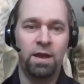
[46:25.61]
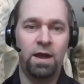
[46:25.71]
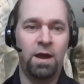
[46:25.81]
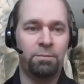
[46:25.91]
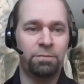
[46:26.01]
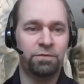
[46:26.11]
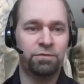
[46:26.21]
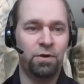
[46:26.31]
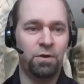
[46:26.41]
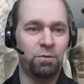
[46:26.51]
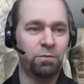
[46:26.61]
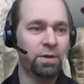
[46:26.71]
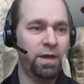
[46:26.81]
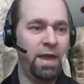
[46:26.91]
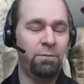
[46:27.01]
And
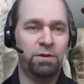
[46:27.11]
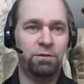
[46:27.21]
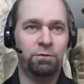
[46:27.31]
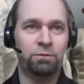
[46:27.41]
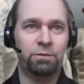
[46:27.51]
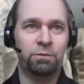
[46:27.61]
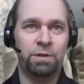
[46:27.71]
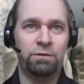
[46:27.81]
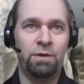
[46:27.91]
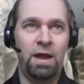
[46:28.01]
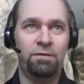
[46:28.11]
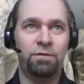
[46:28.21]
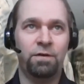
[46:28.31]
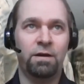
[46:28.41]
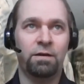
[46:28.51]
when you
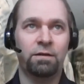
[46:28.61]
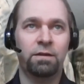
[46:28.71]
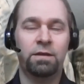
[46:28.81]
have